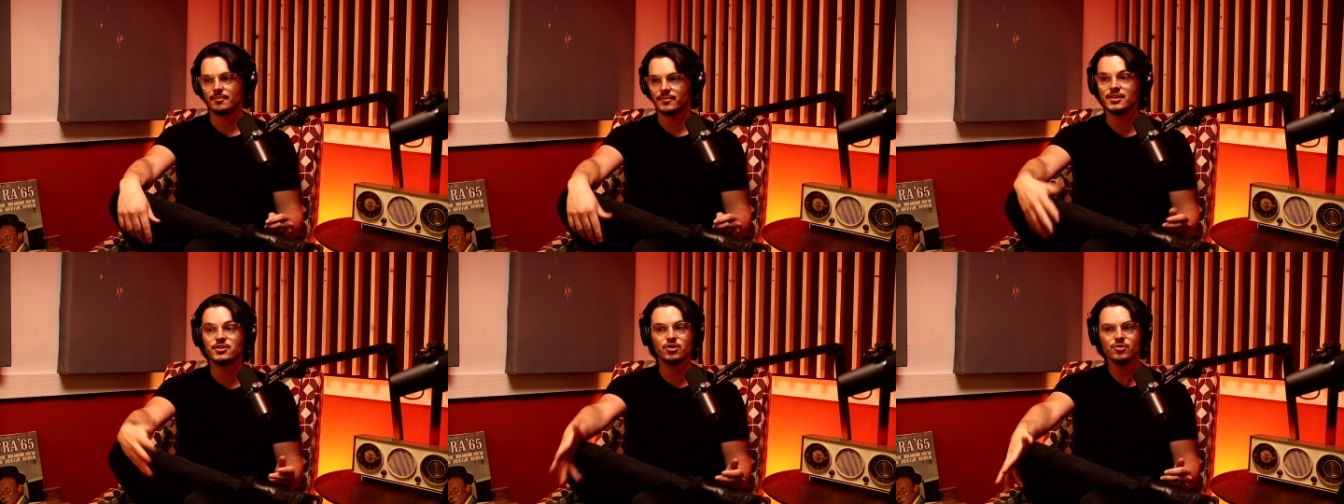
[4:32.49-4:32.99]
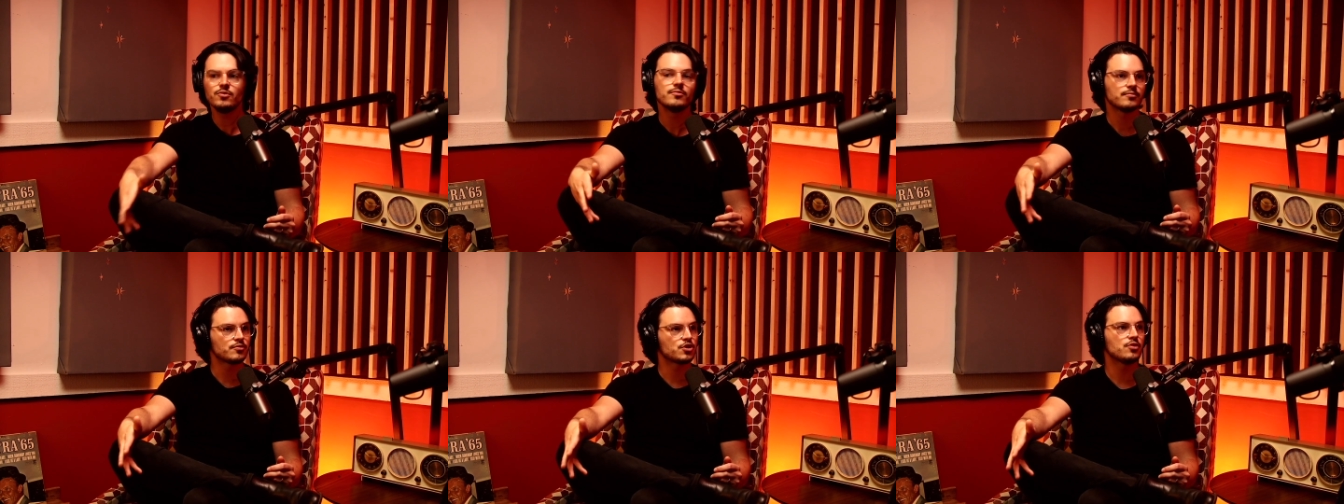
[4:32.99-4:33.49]
they do
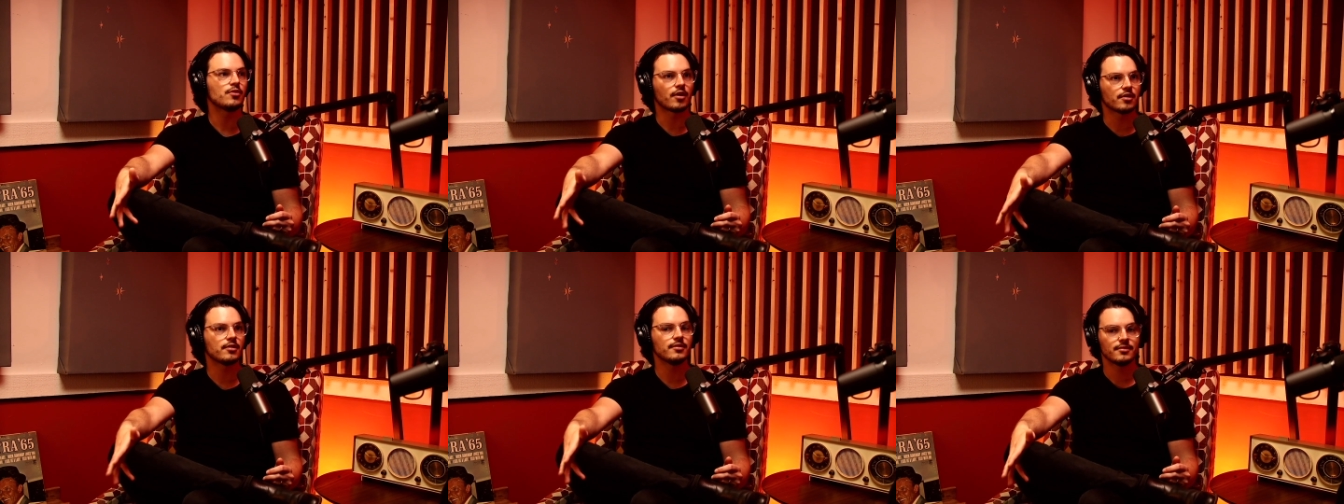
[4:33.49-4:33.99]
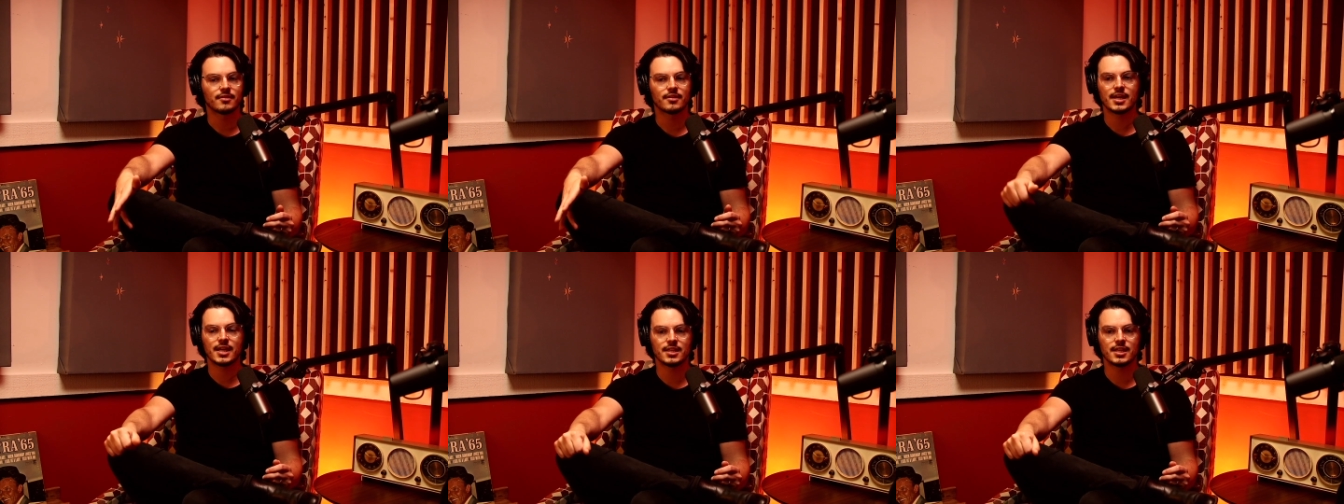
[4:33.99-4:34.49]
shoot harder
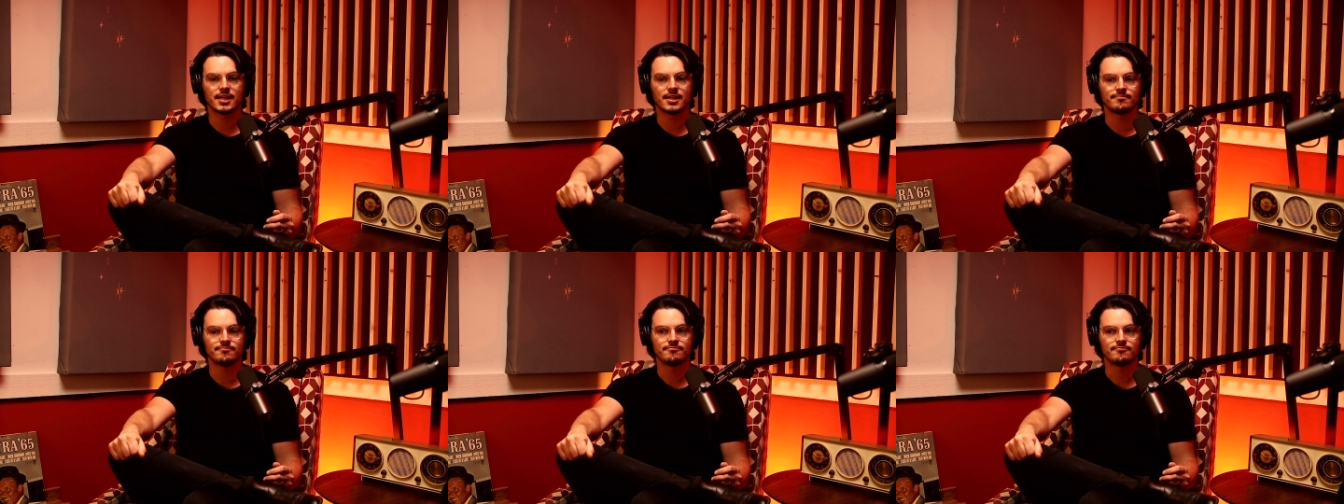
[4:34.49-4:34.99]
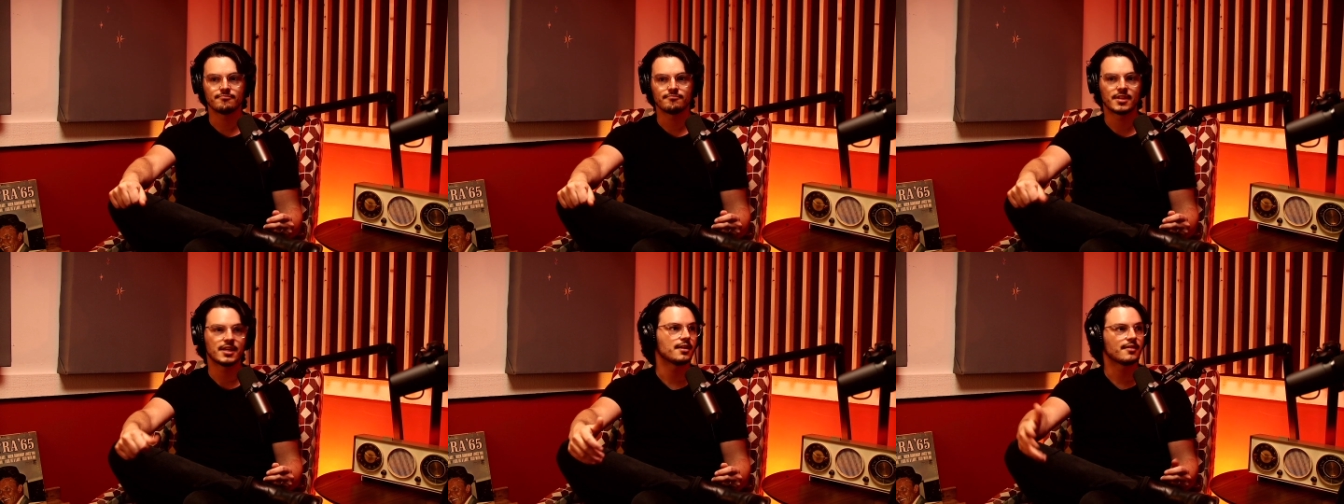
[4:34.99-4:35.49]
than
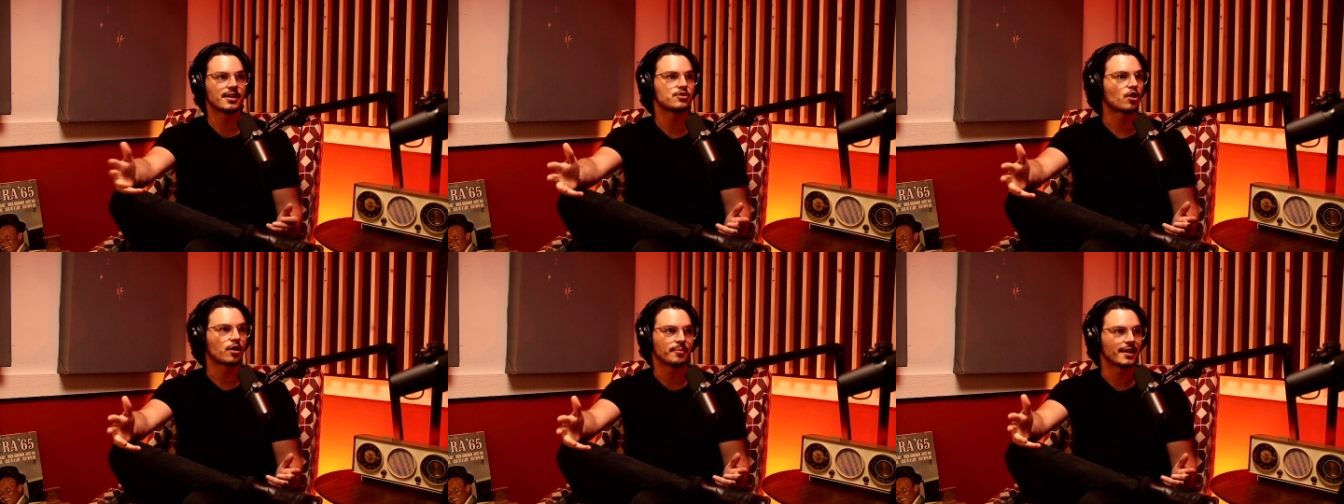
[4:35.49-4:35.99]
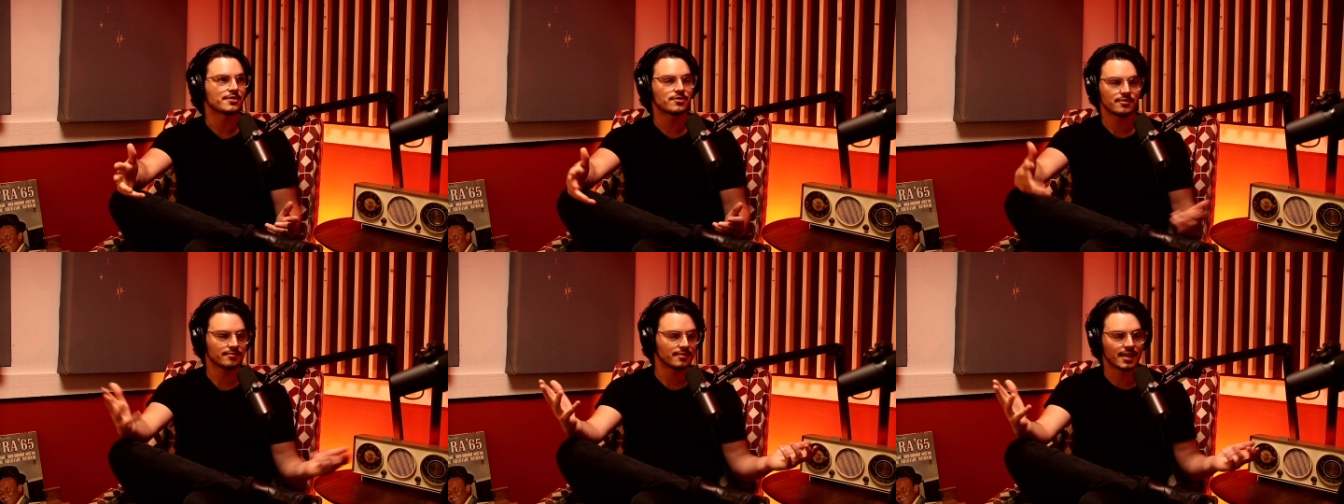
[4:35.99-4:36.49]
a dart
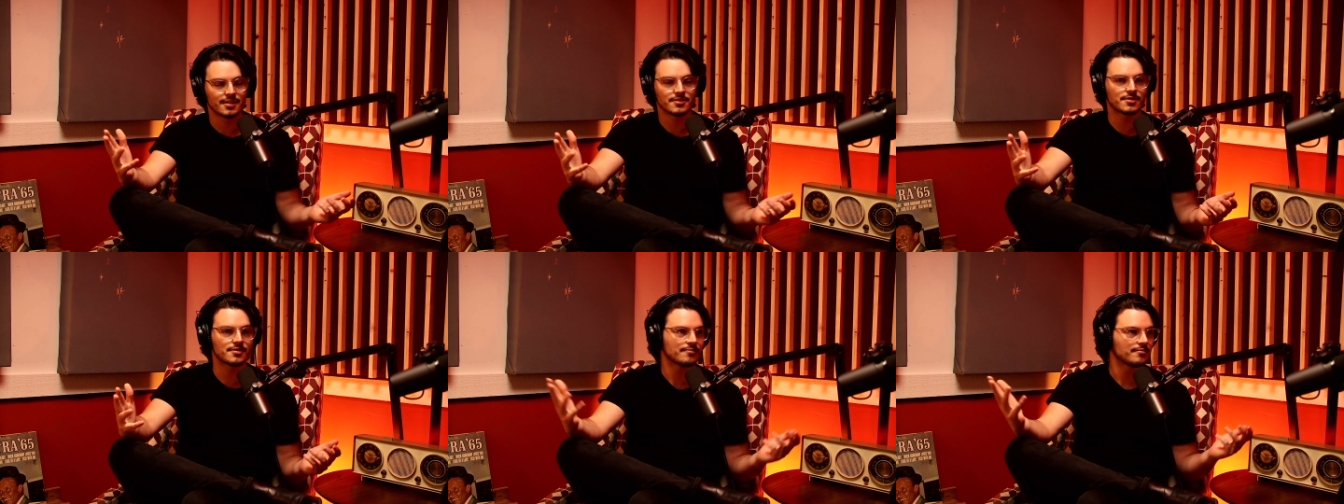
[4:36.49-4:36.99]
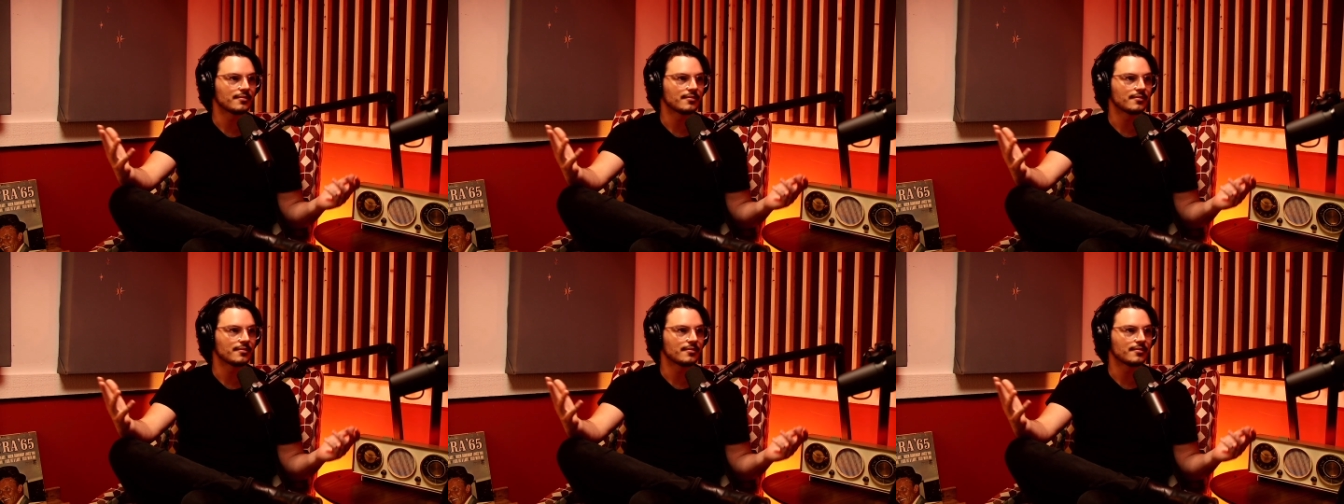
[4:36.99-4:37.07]
blaster. That is...